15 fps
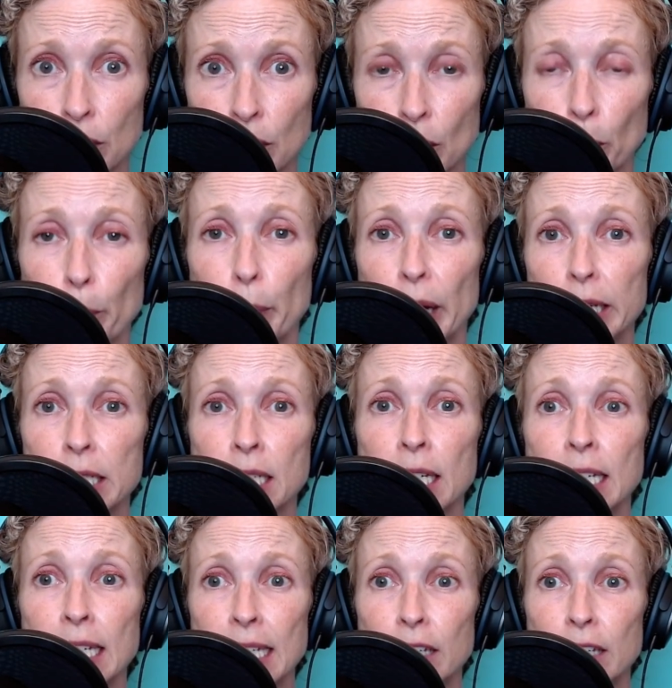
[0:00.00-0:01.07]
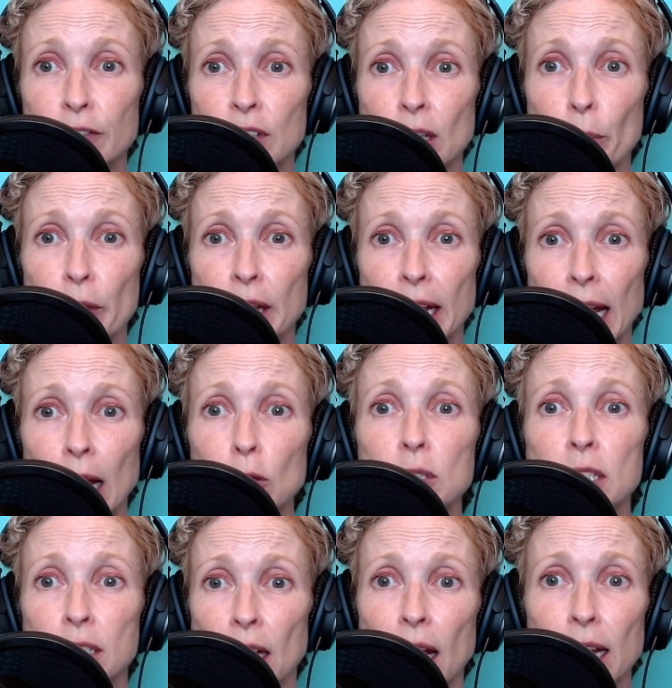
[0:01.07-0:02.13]
but if something
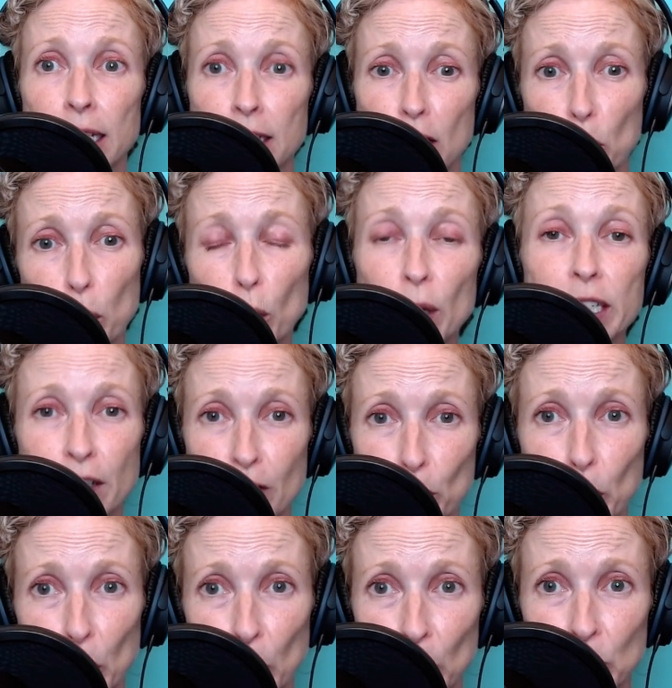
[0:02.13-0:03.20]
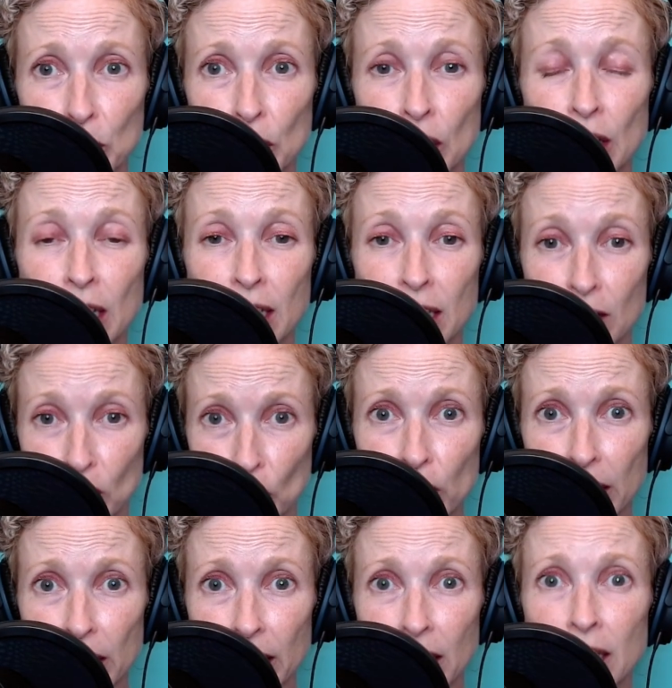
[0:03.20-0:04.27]
outside the point of the pose is
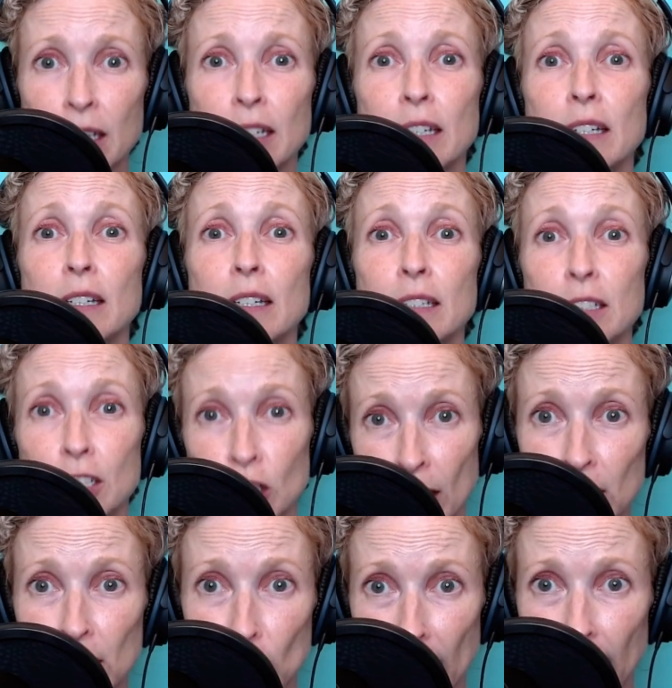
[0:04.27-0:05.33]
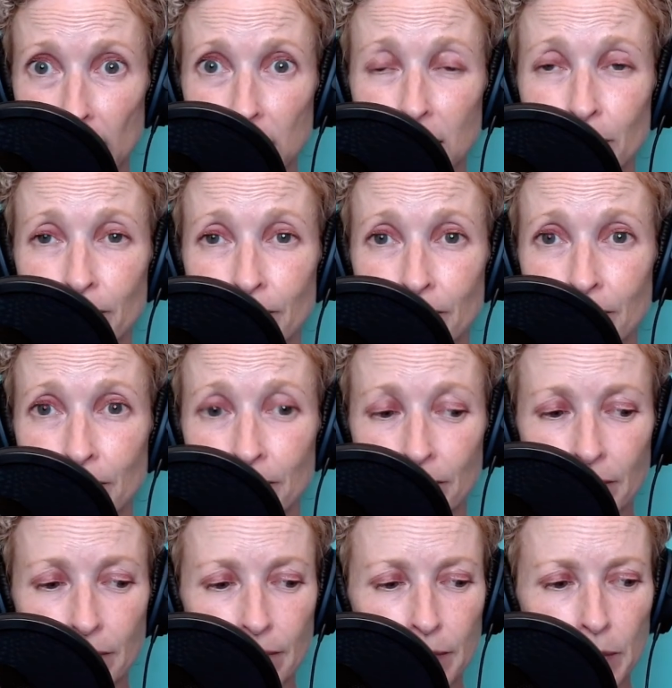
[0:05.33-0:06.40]
hurting, change that.
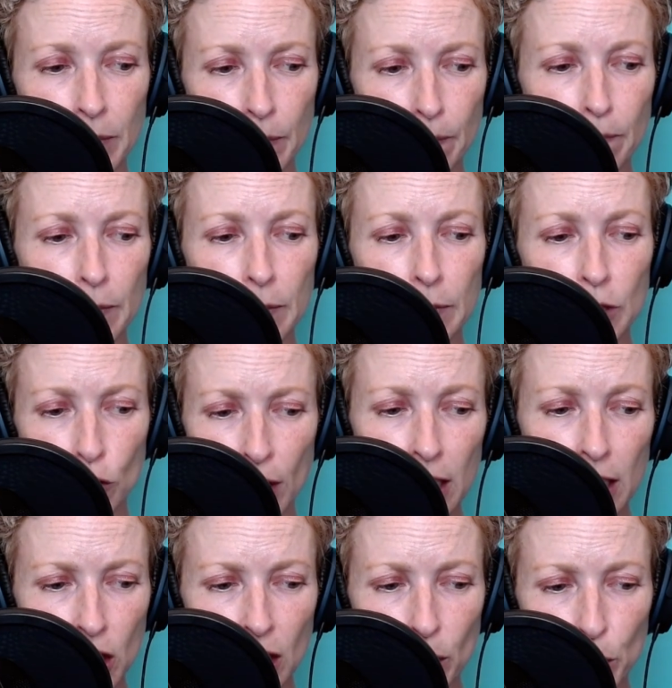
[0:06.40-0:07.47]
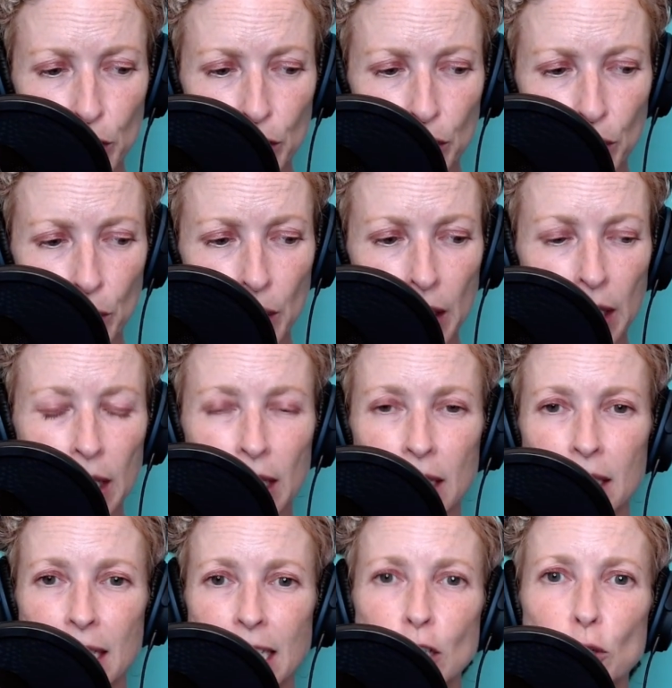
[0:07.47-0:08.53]
And strategy number 2,
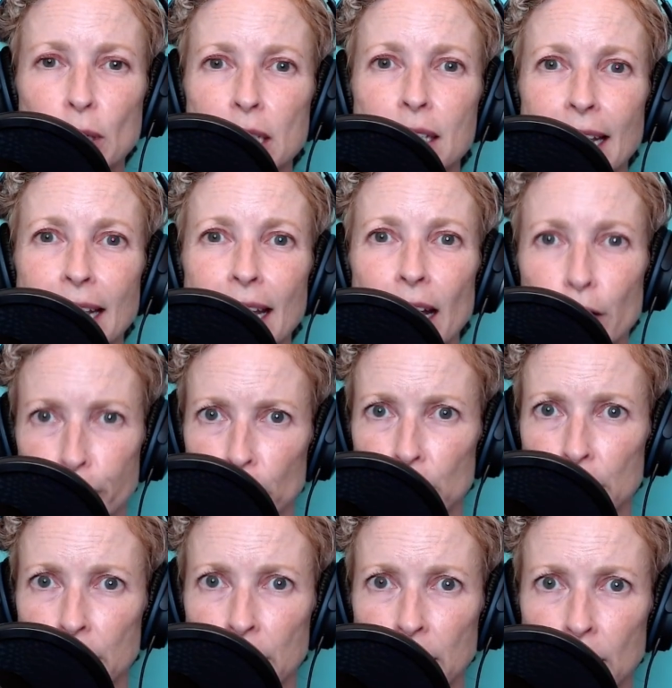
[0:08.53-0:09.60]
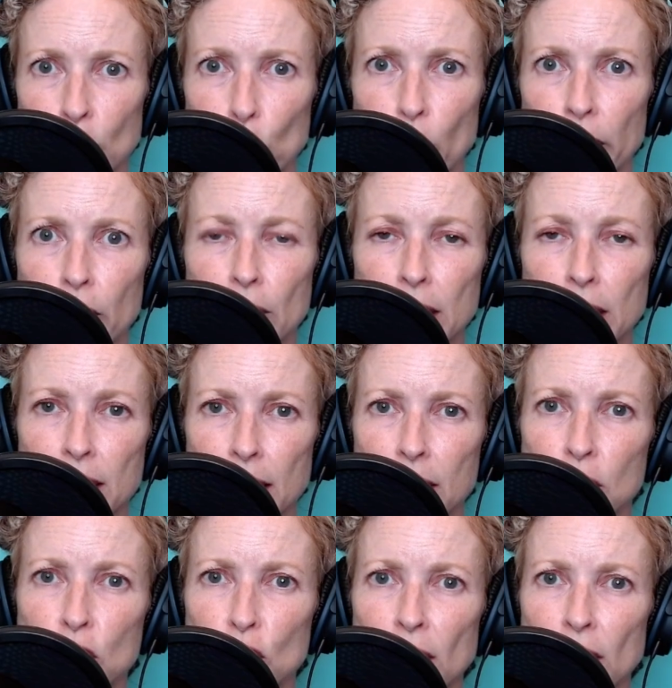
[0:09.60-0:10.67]
decrease the effort, whether it is a
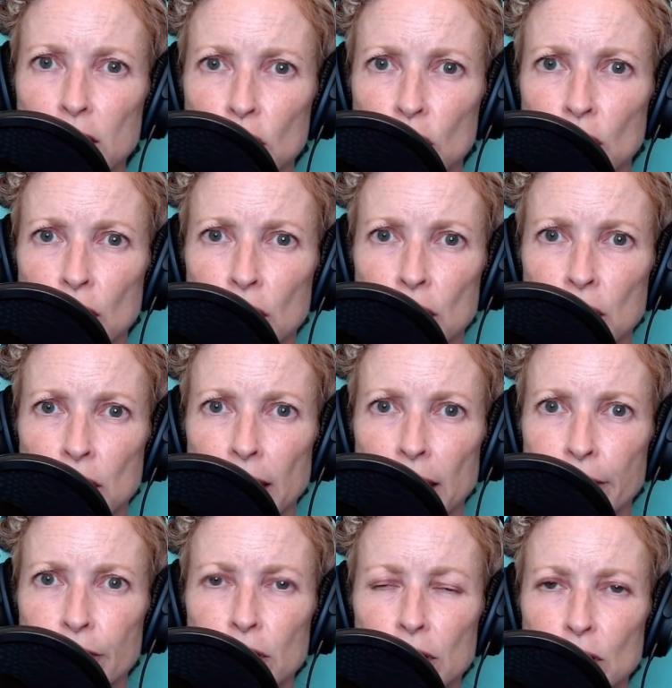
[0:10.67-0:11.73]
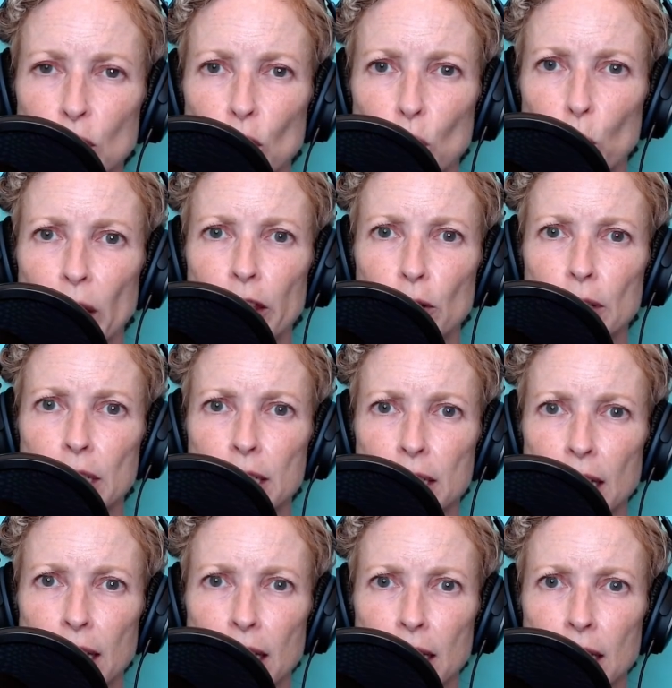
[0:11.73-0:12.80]
stretch effort or whether it is
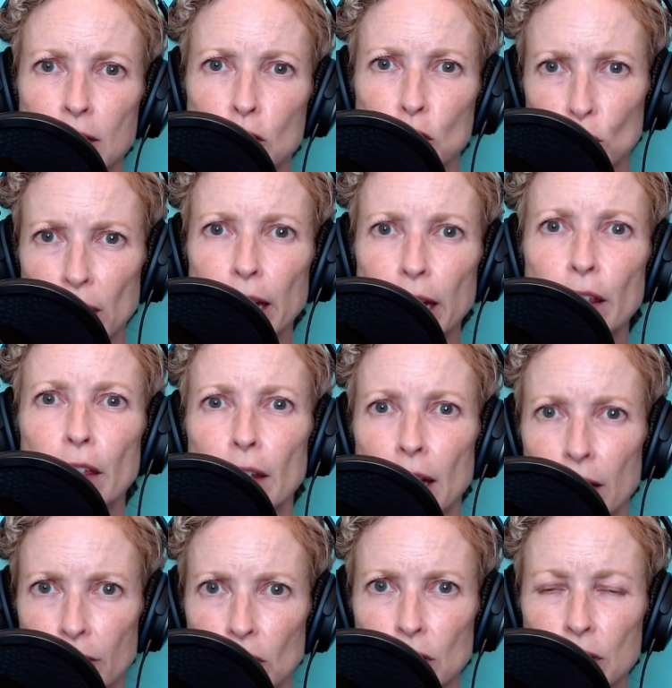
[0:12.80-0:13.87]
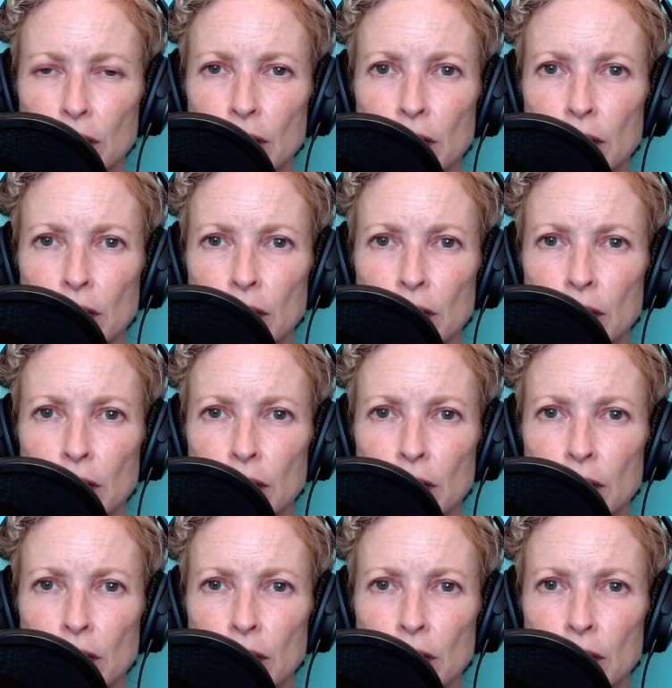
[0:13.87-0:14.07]
a strength effort.